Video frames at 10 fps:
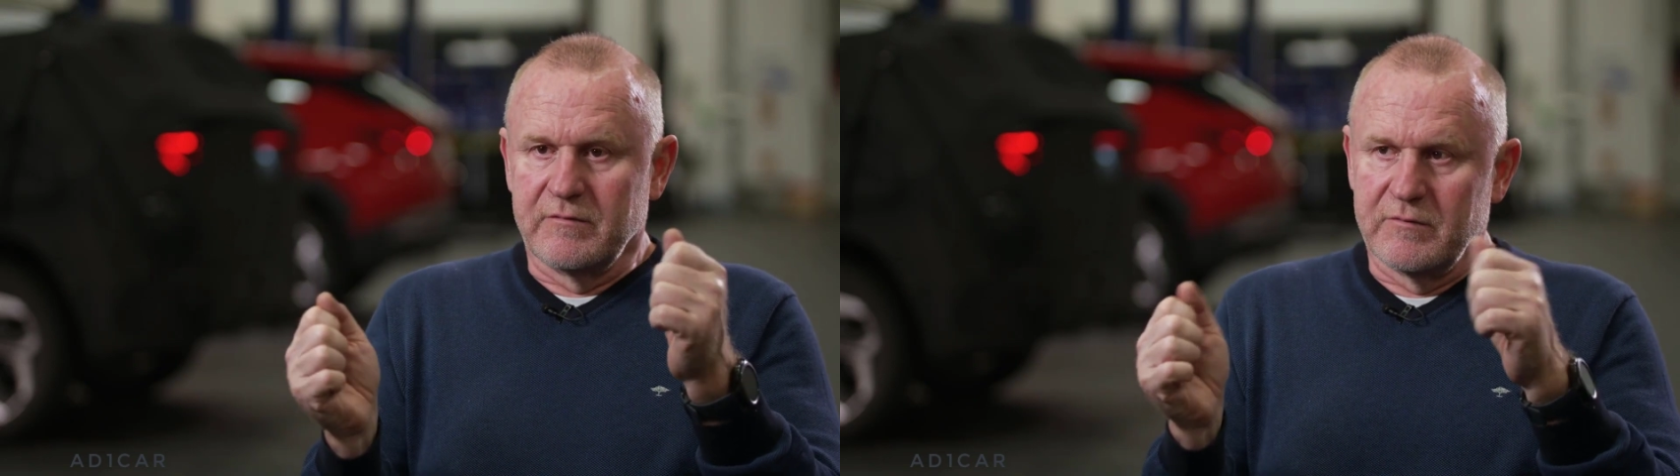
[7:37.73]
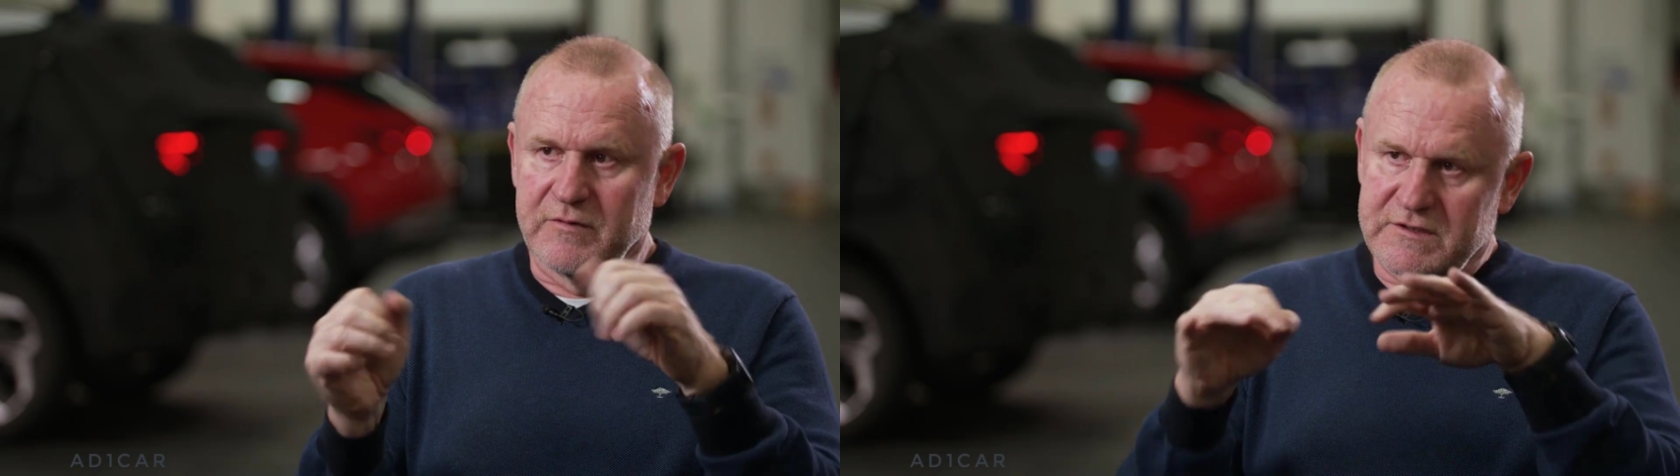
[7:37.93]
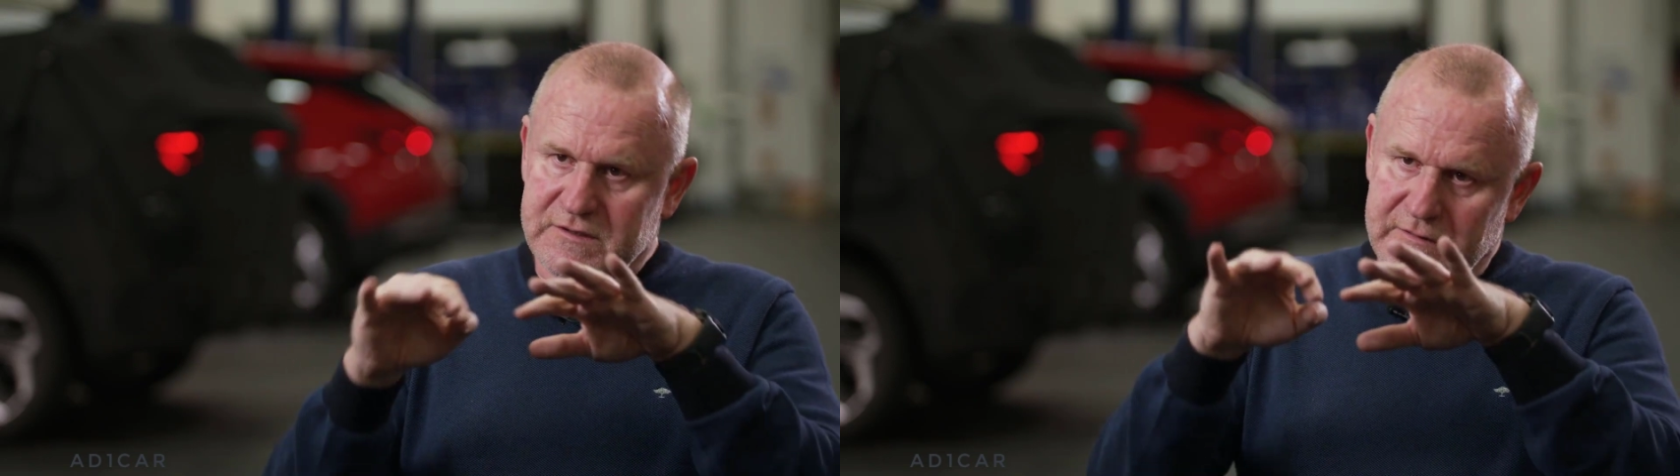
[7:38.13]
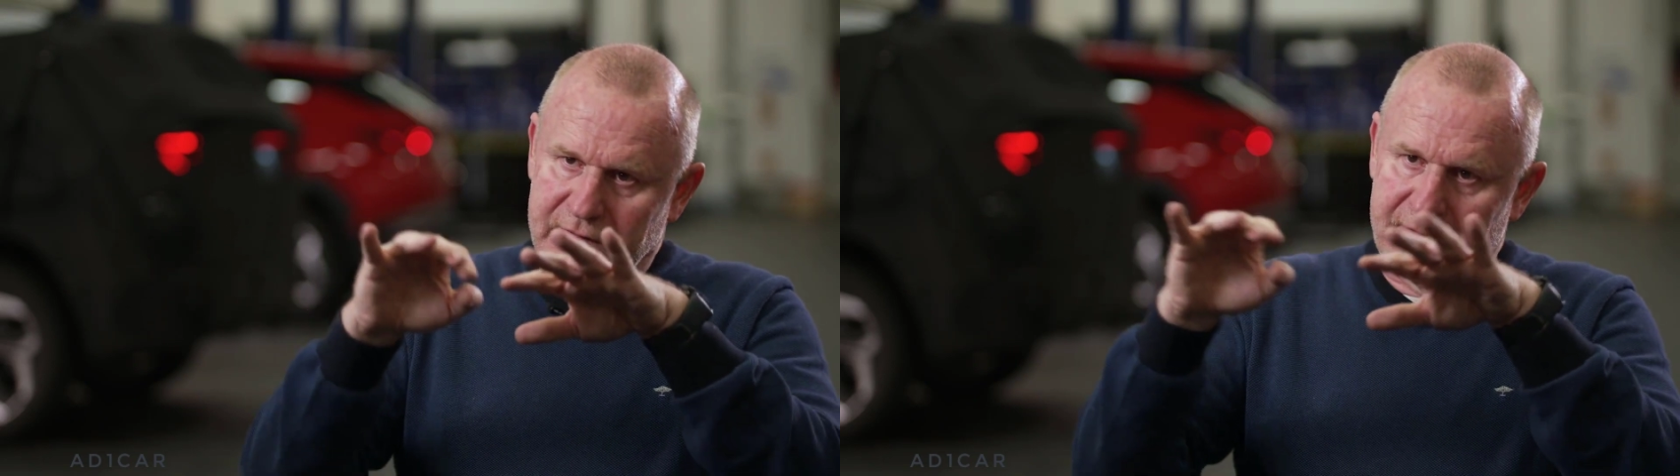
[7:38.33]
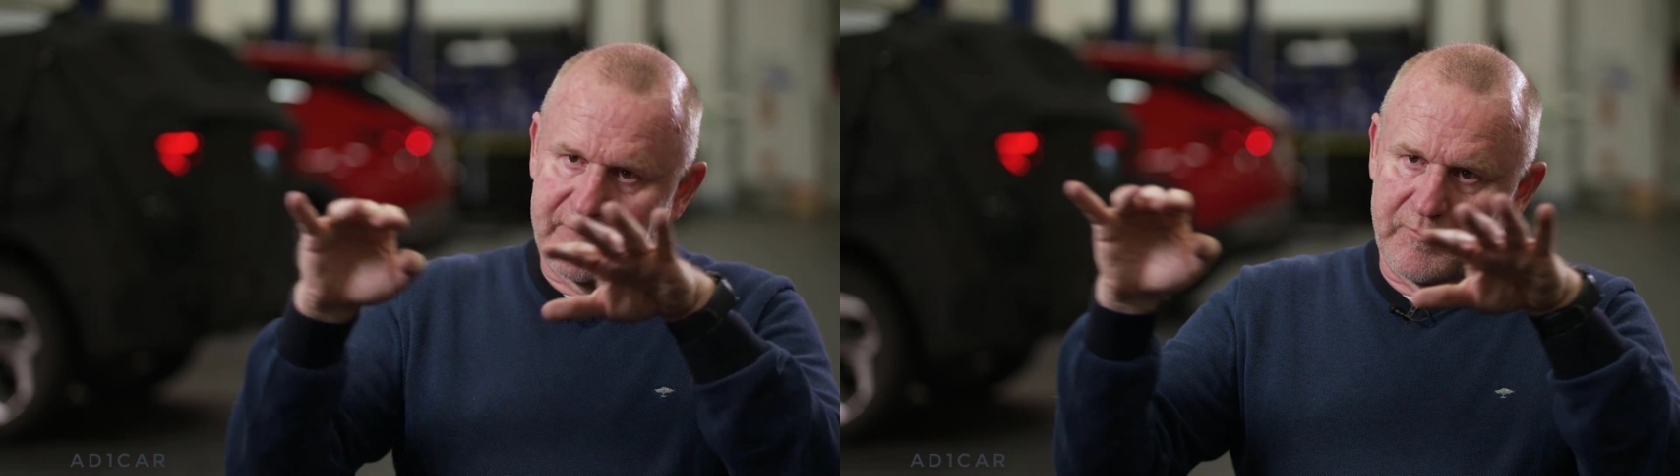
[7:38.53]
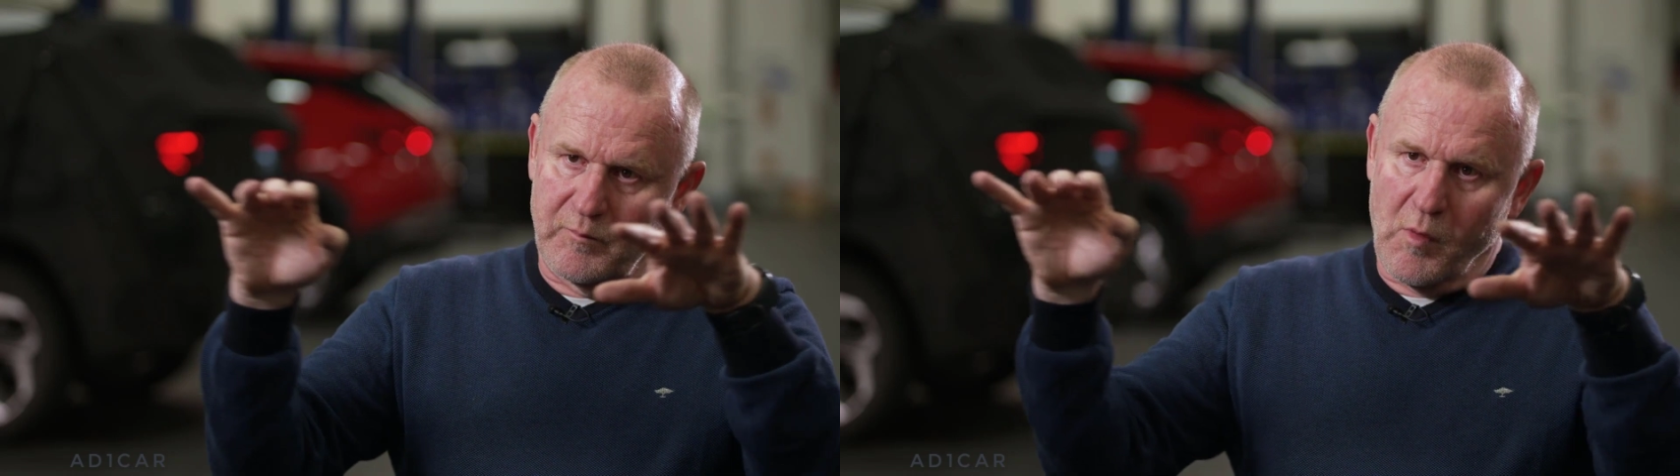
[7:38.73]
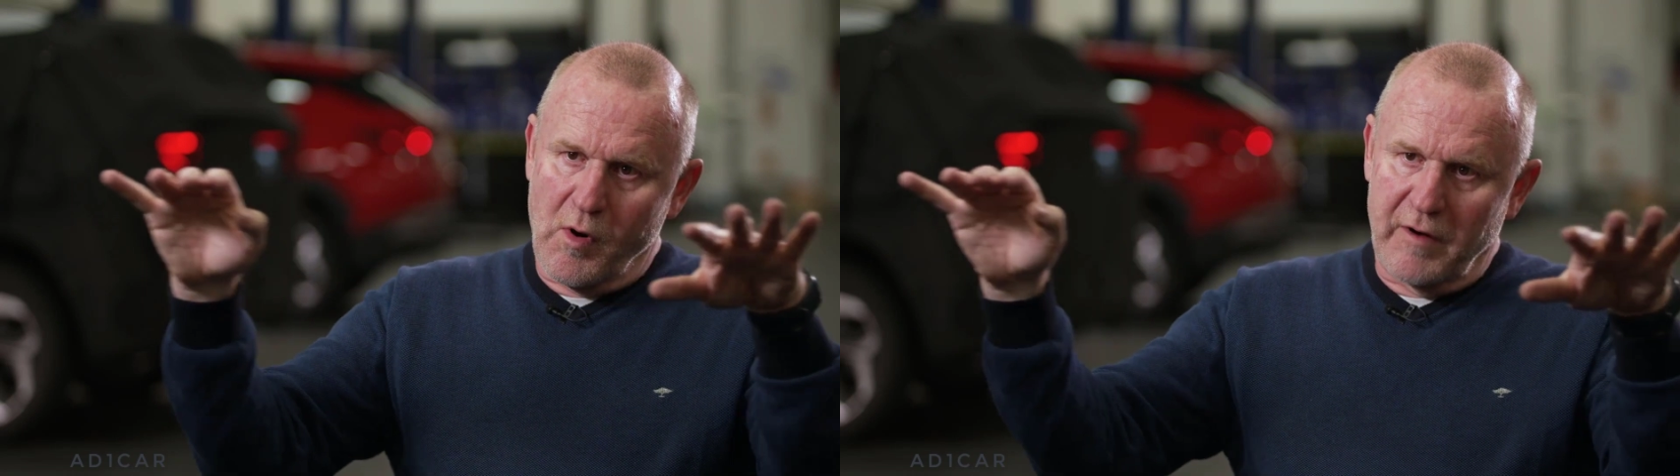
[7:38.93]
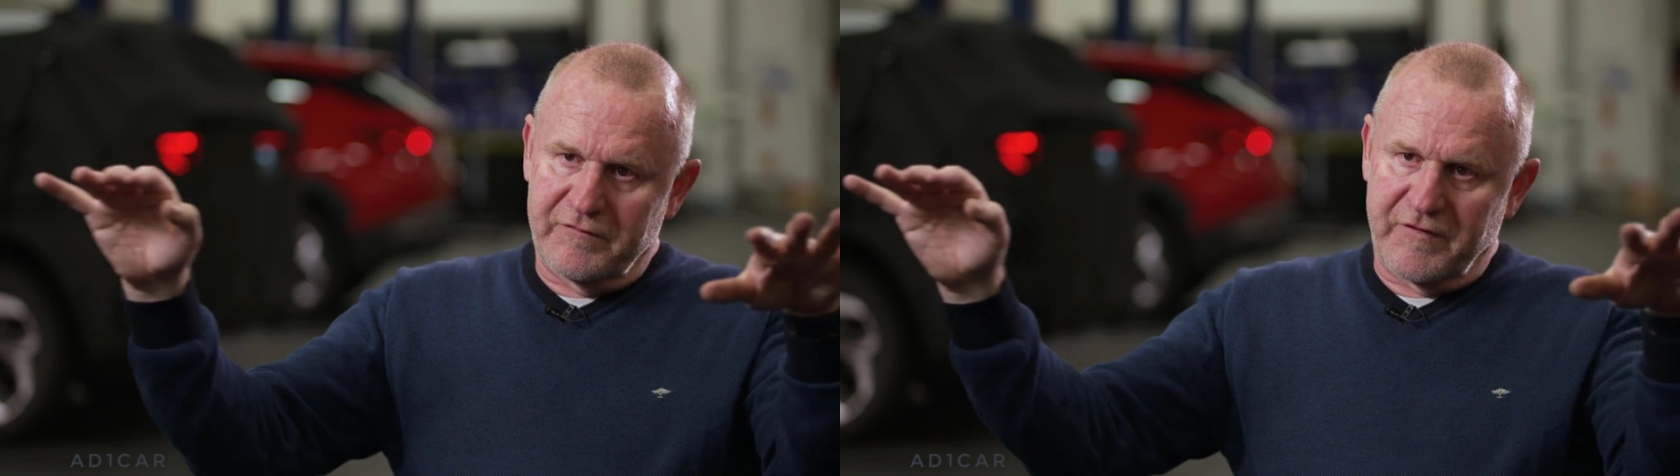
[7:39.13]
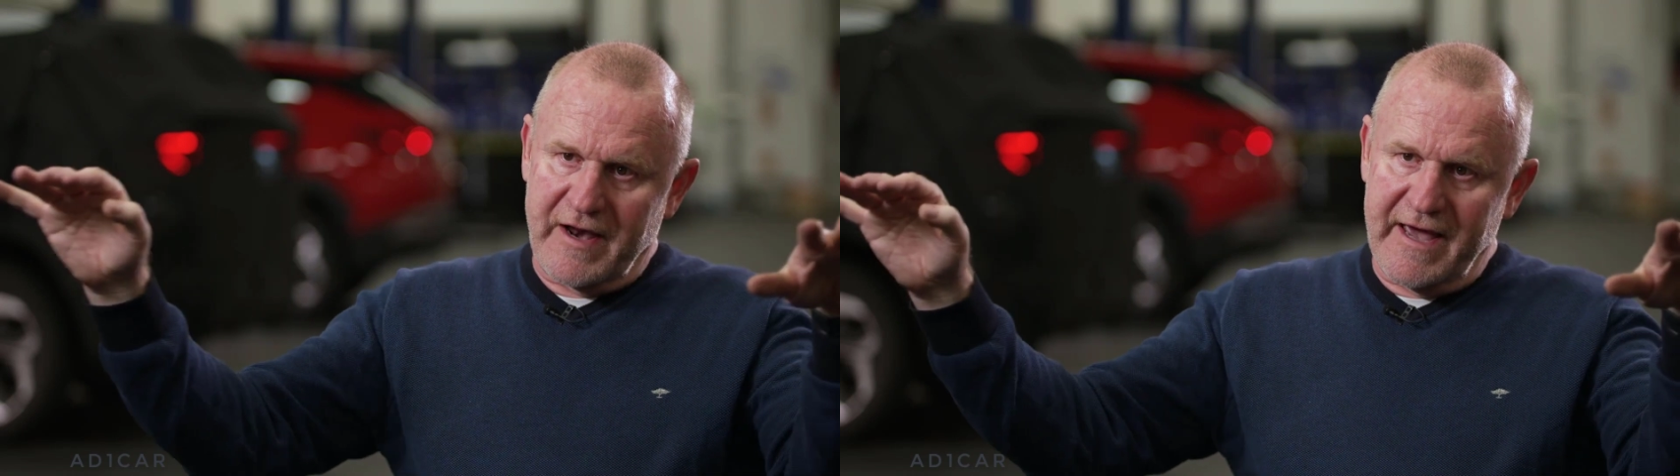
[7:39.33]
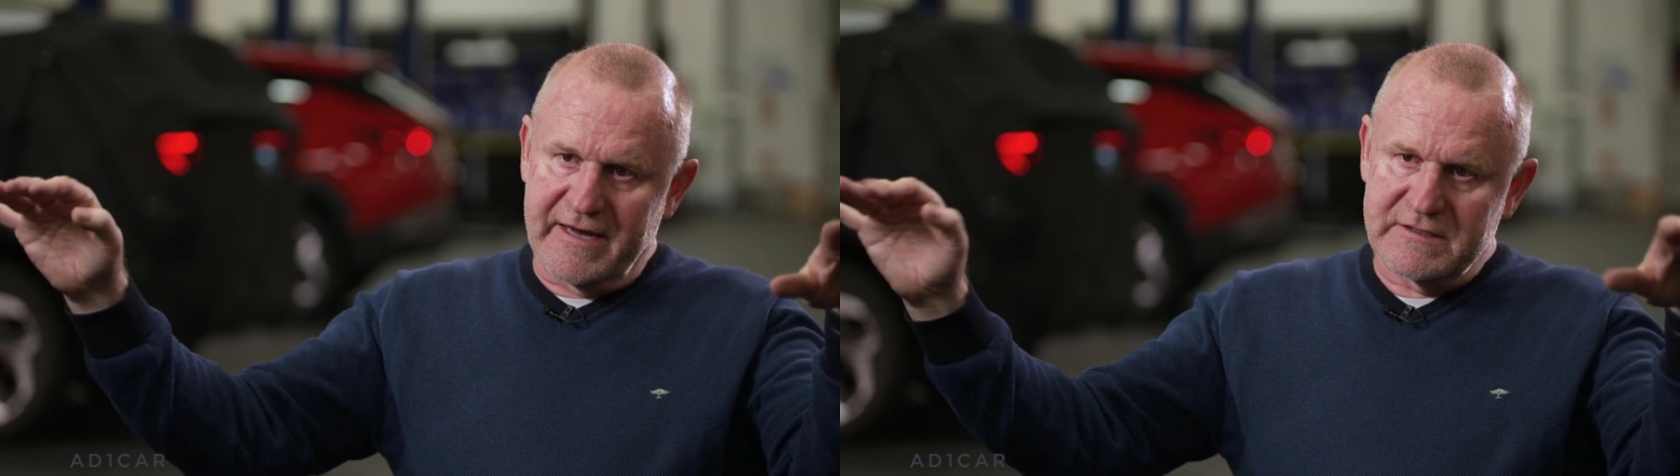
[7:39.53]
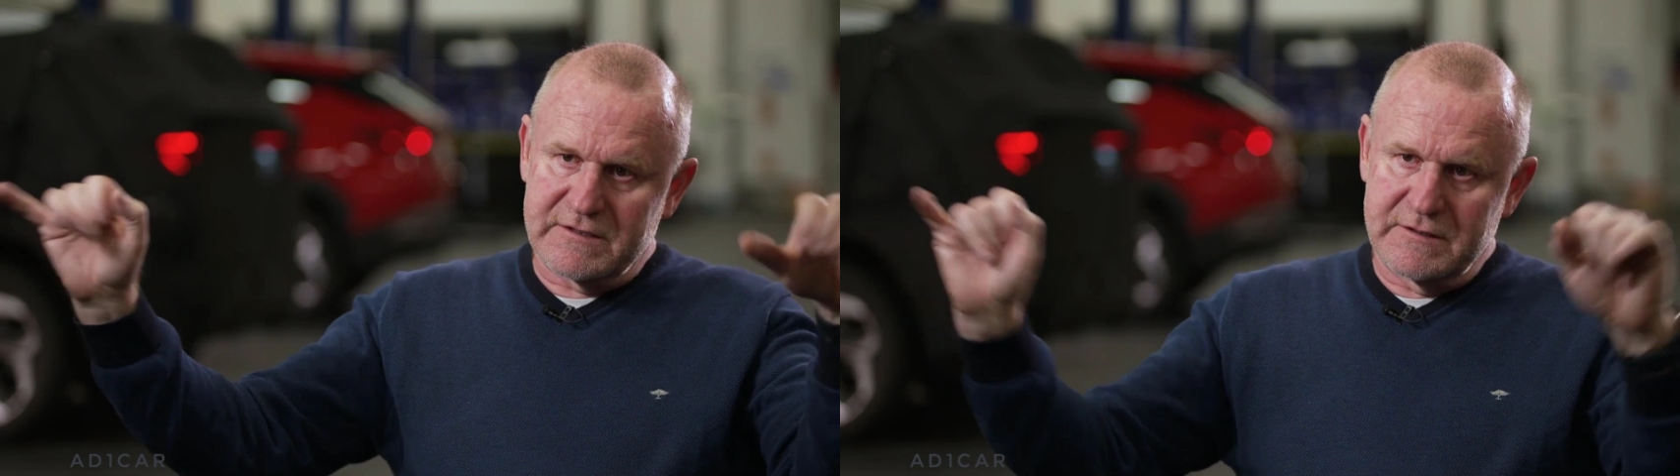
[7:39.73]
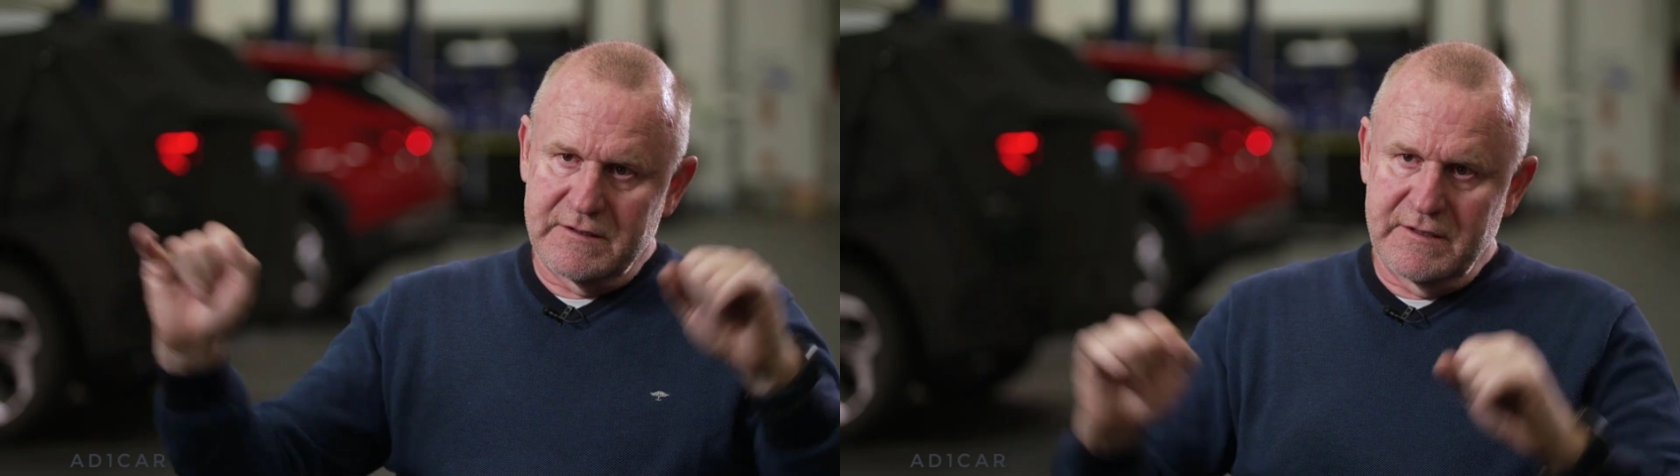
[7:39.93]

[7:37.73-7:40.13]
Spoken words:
with more flat